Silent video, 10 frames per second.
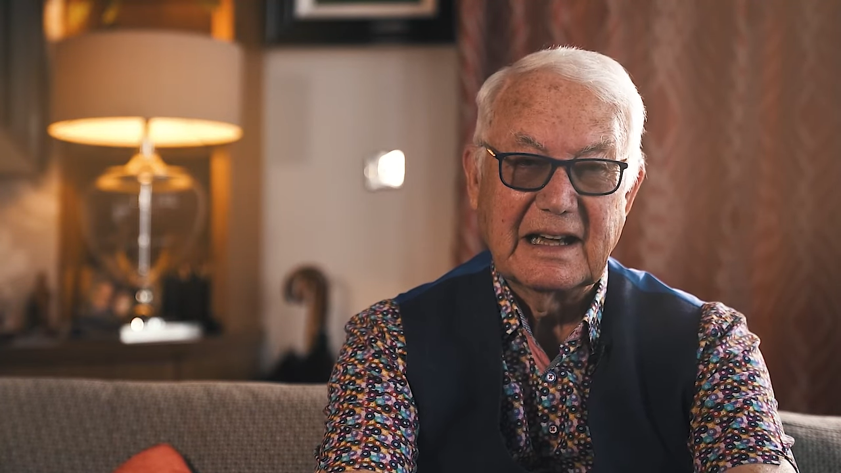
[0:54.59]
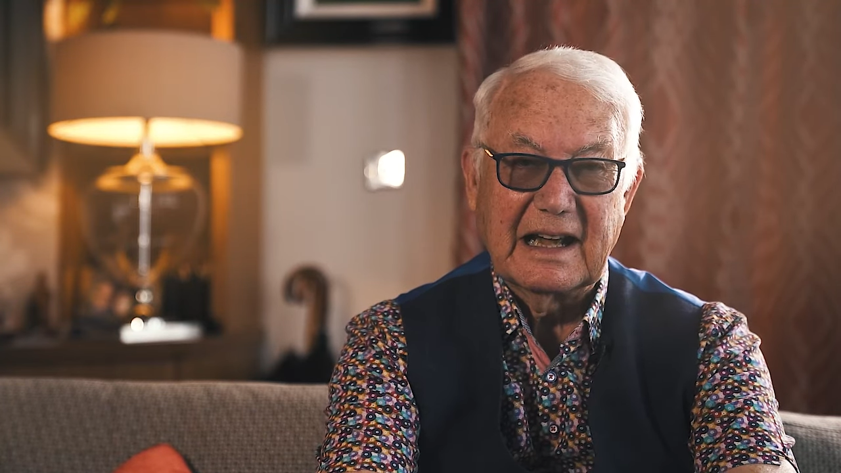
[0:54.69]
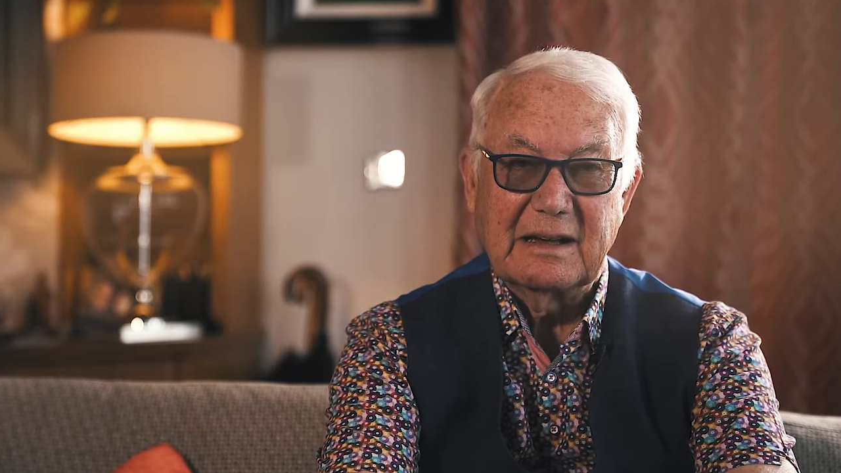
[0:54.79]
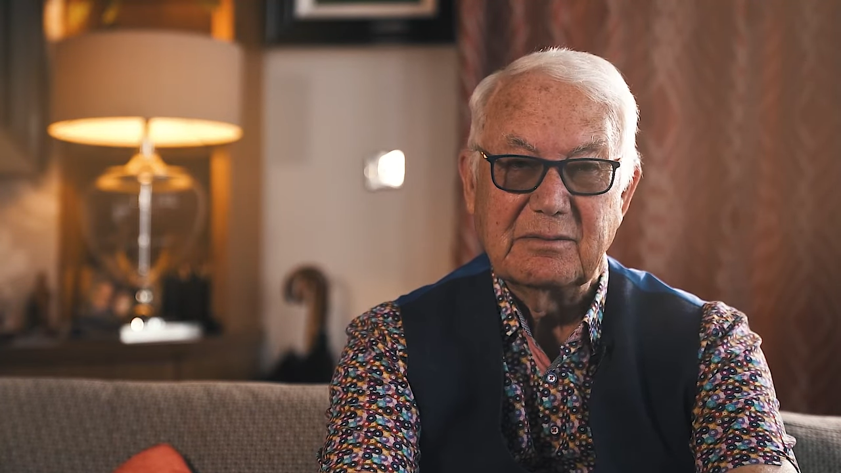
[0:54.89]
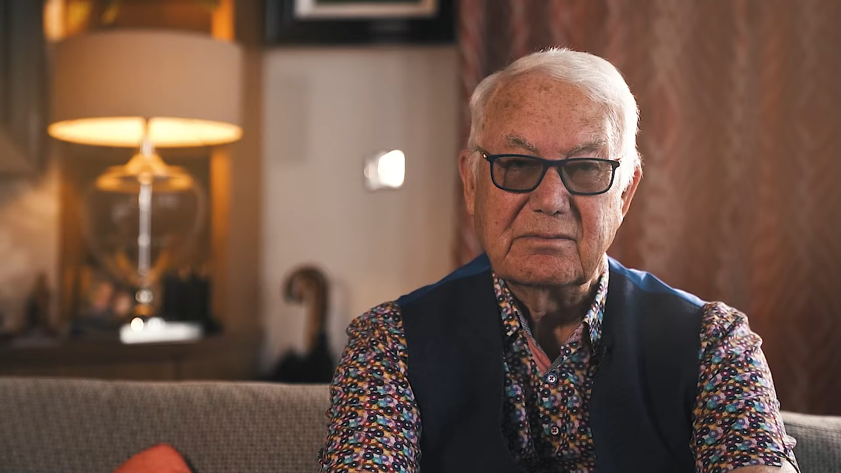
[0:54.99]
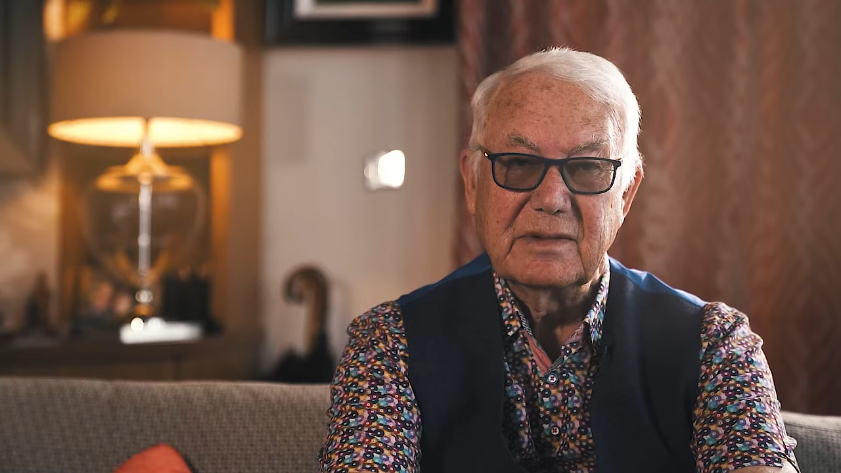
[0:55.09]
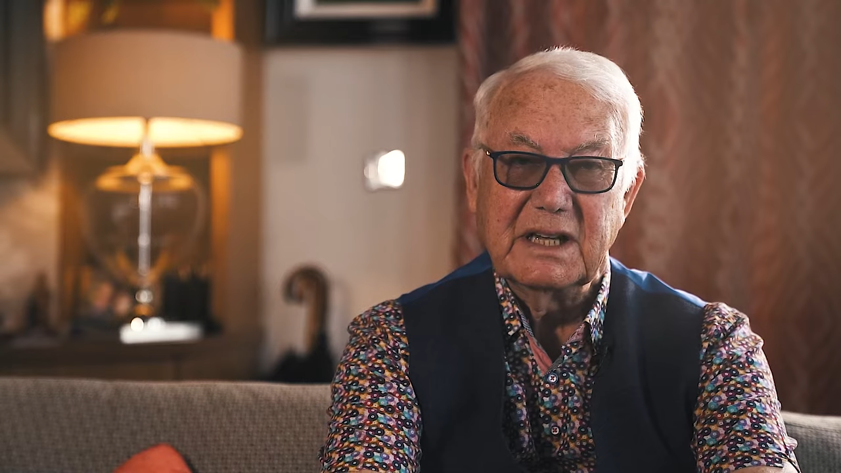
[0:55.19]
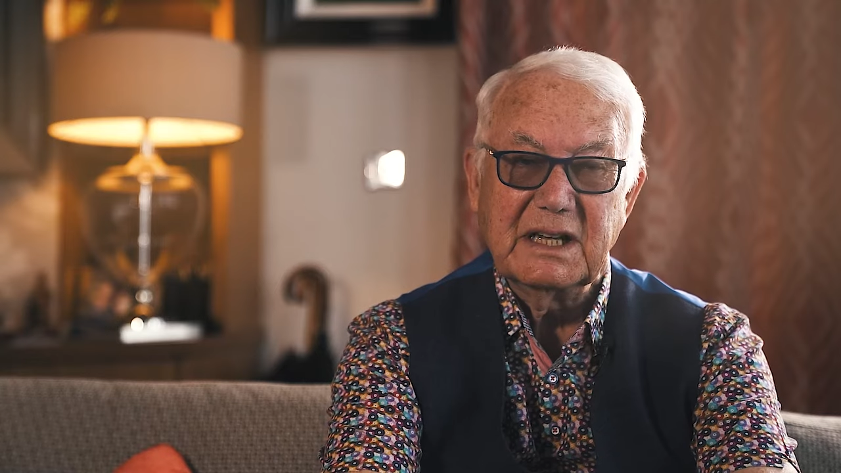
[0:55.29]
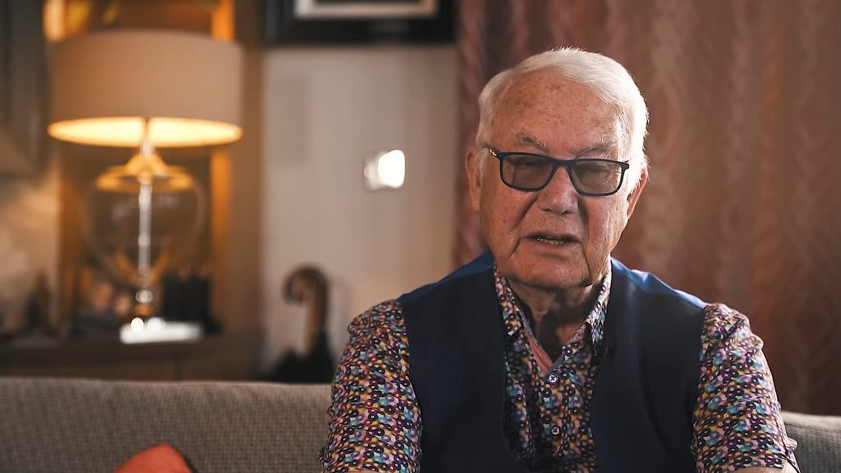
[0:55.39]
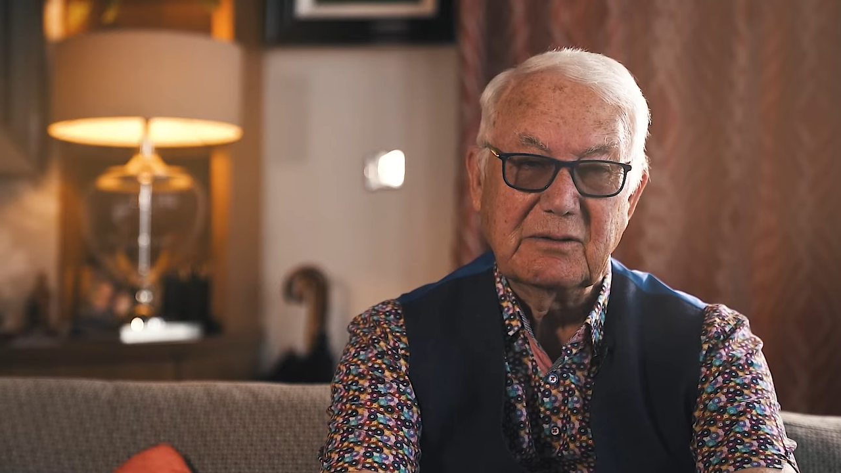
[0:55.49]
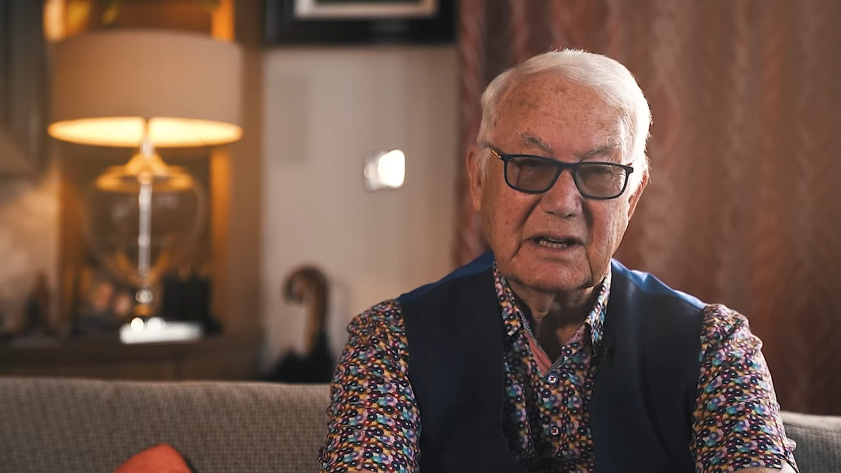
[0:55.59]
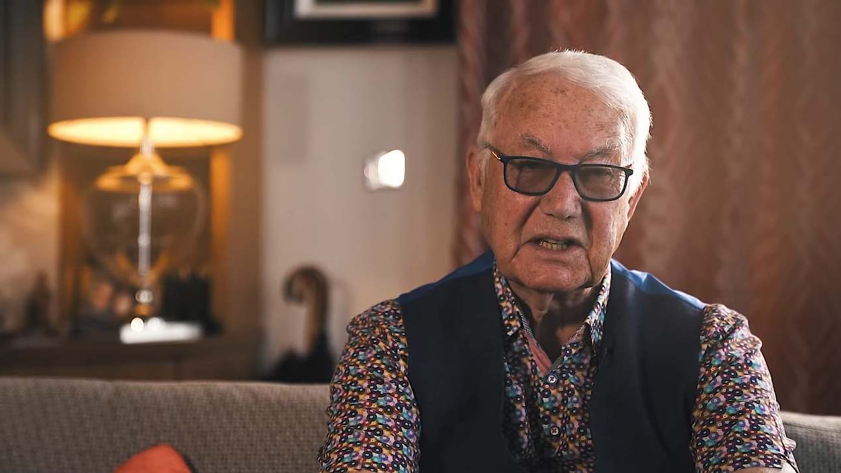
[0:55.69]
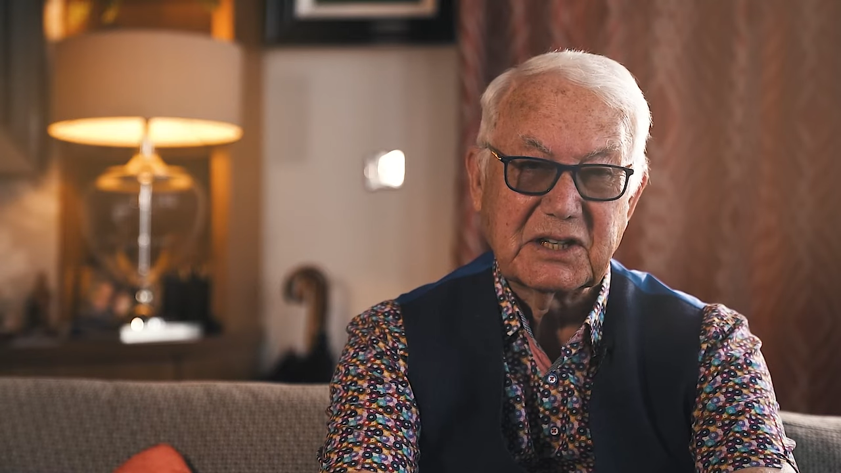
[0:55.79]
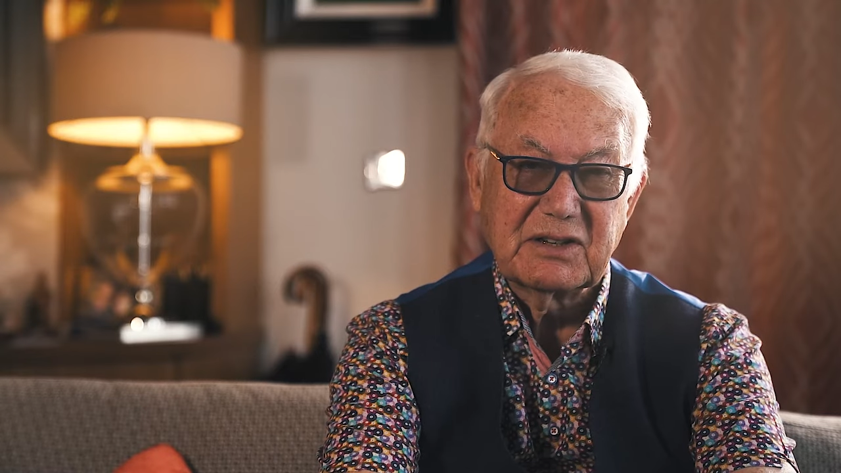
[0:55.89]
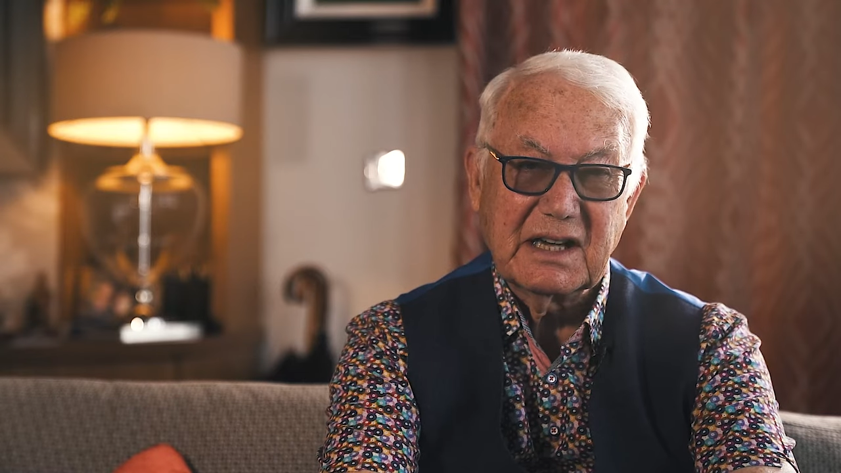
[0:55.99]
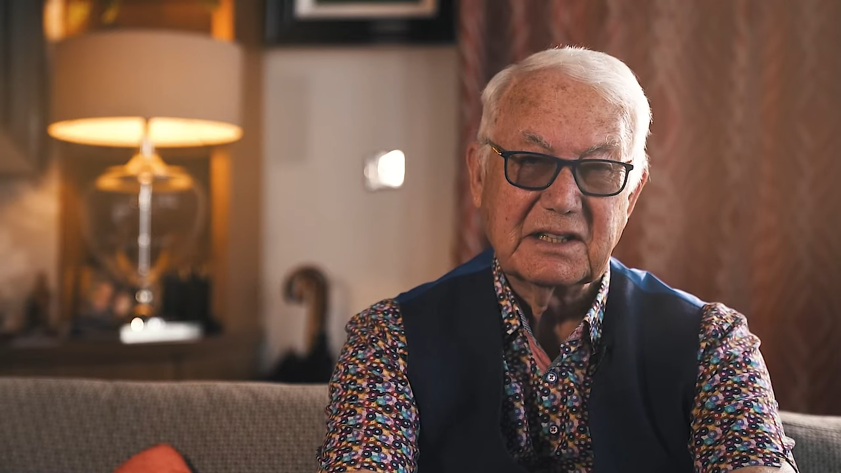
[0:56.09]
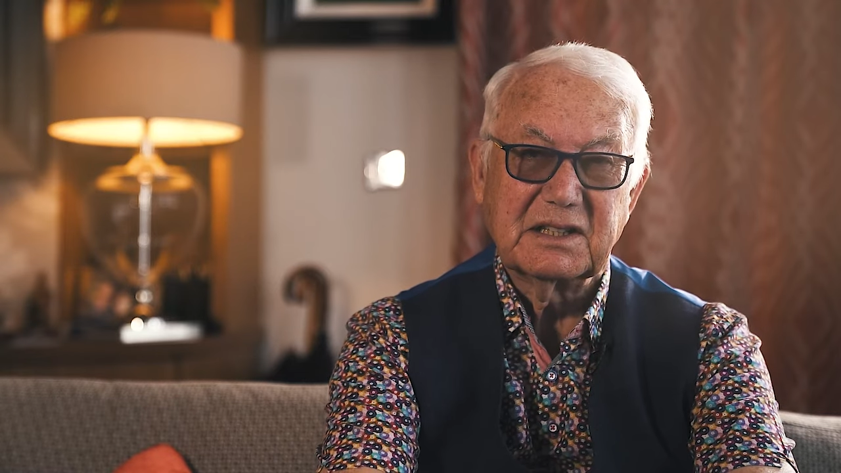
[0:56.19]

Um, he went straight